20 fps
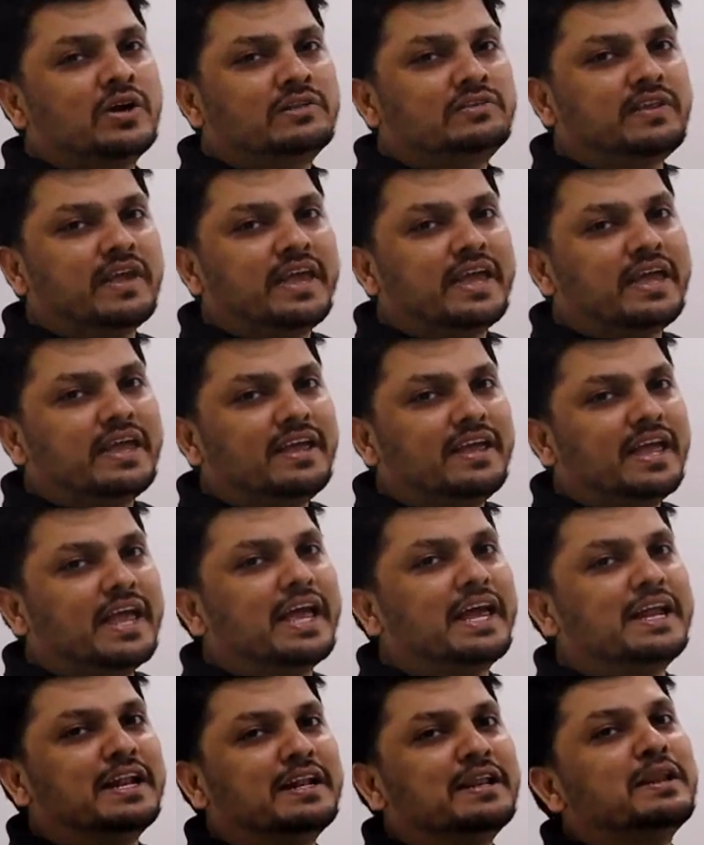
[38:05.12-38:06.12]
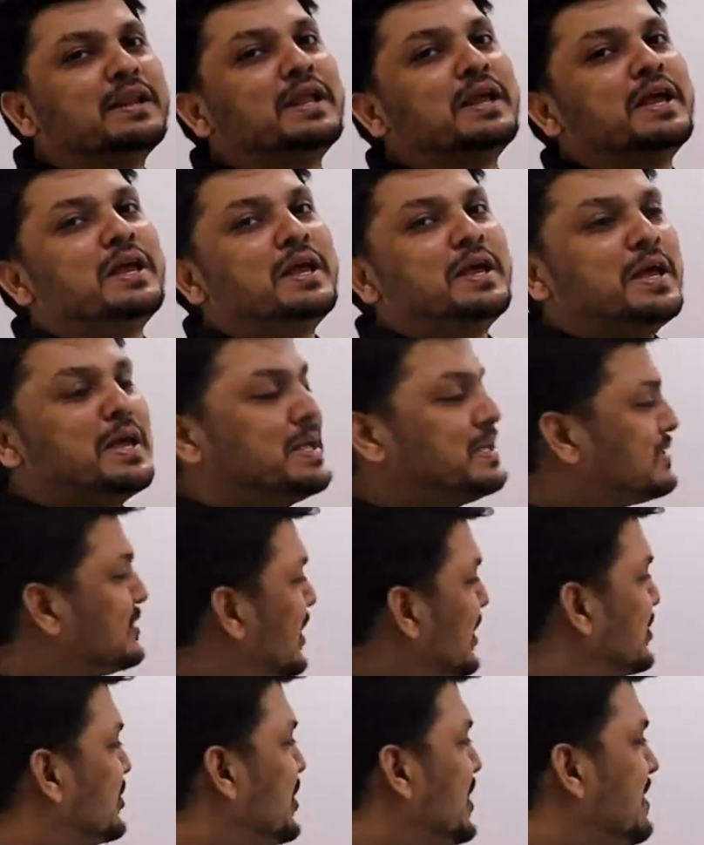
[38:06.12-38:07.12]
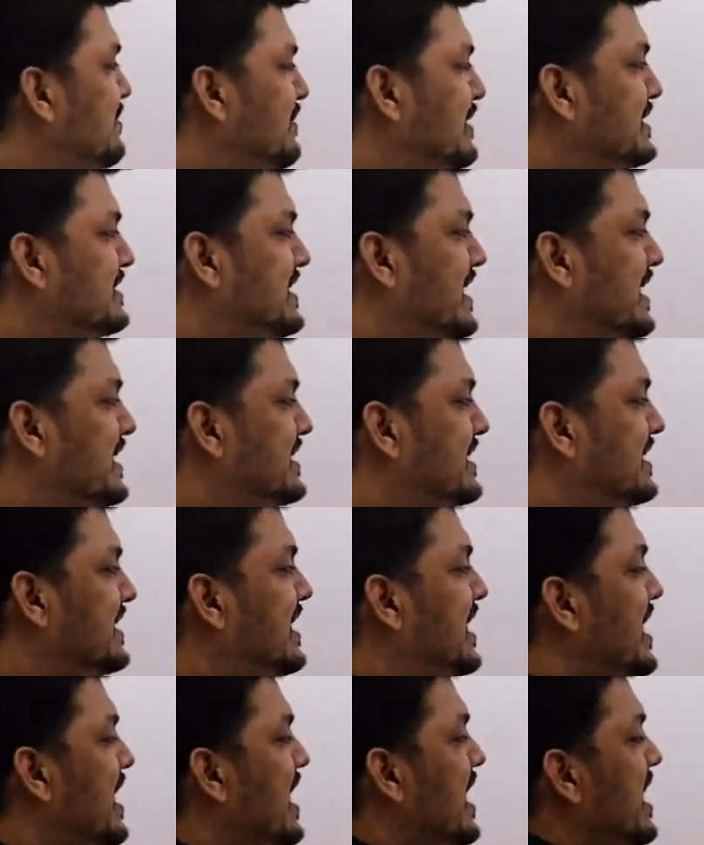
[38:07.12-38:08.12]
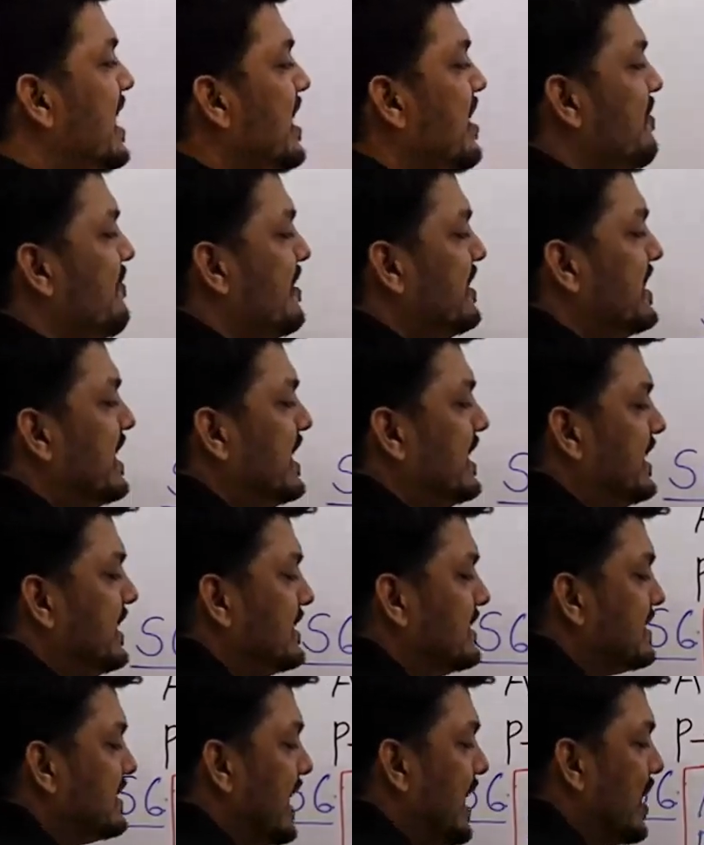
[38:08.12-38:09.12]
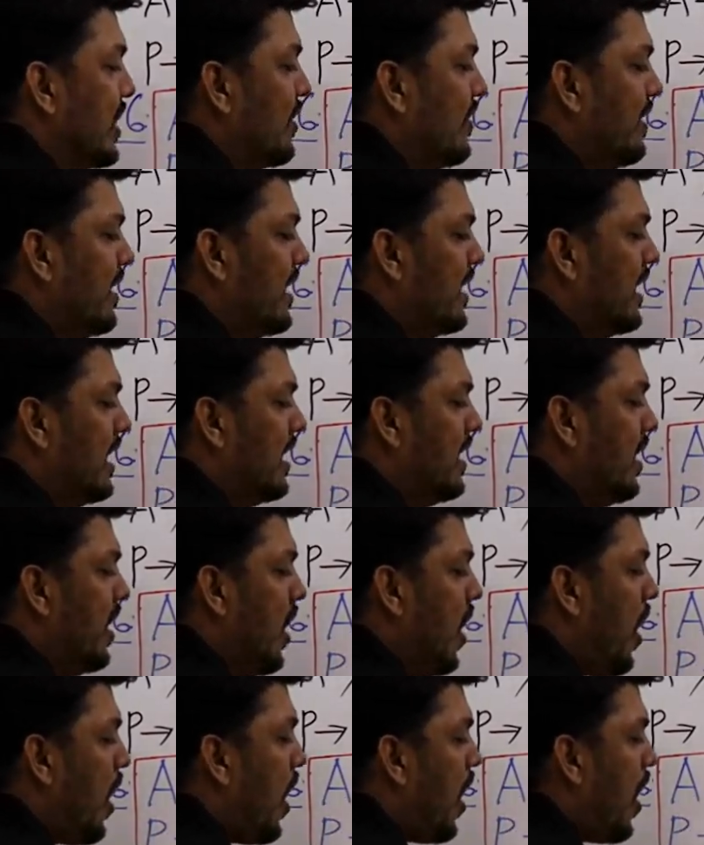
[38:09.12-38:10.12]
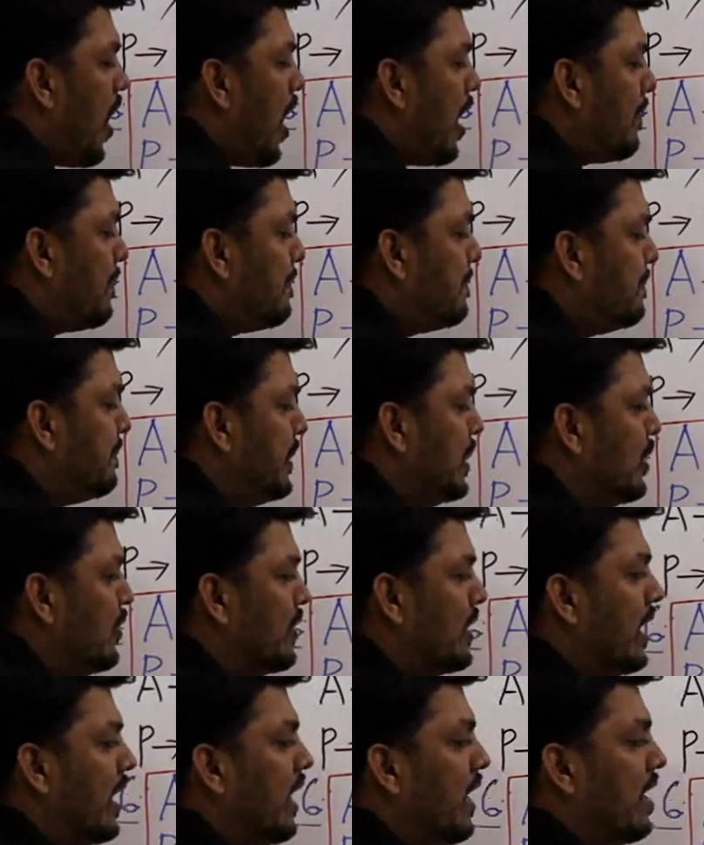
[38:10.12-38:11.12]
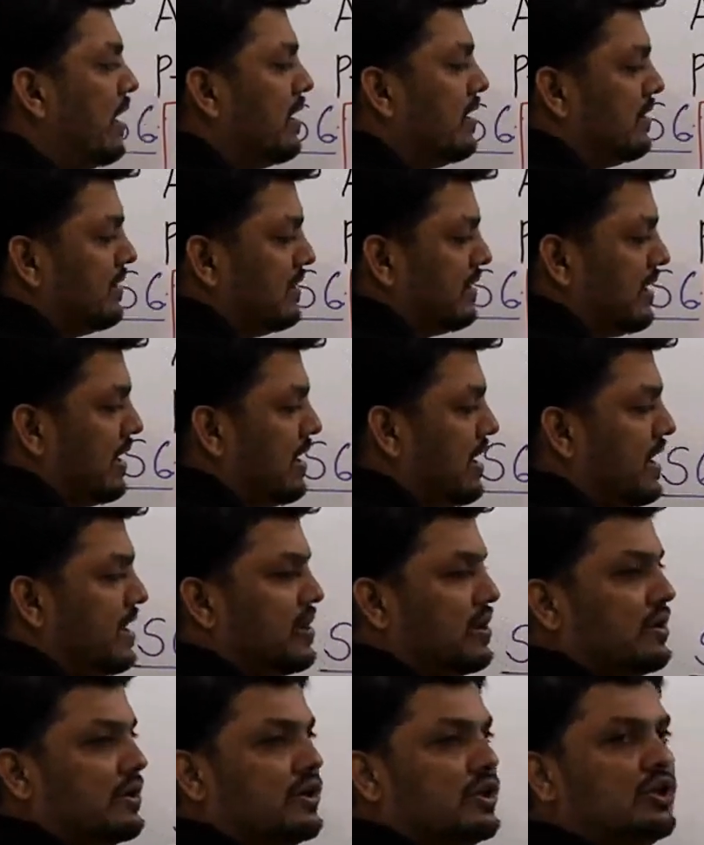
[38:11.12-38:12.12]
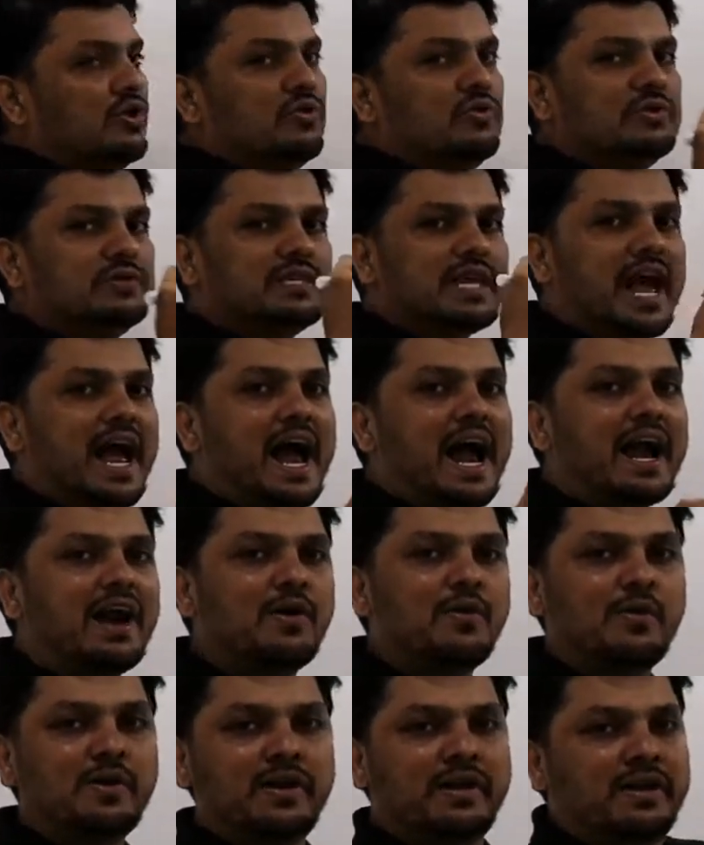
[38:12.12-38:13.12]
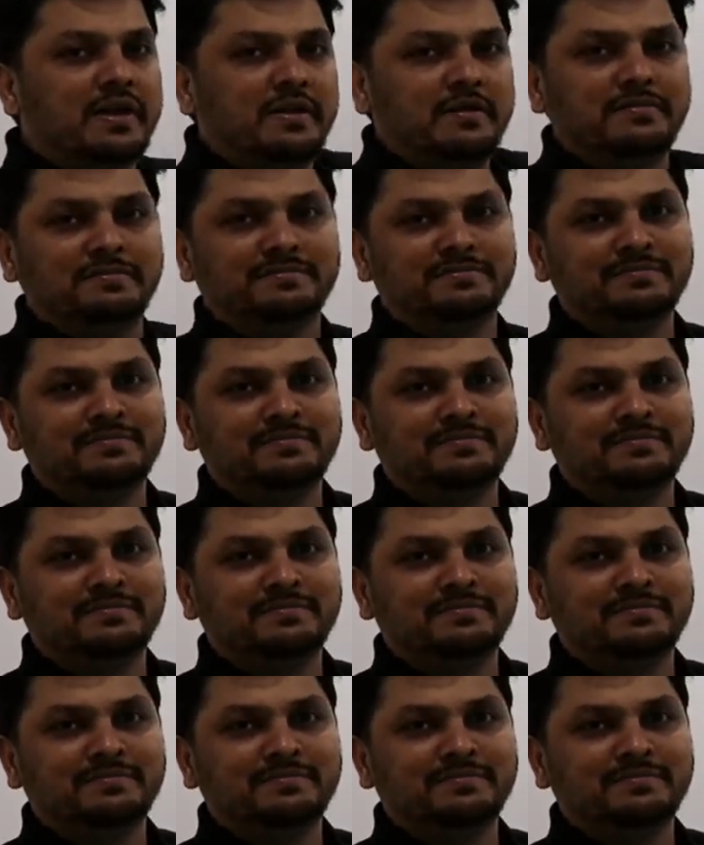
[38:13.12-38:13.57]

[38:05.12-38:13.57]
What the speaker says: good thing in structure number 6, whether it is singular or plural, use had only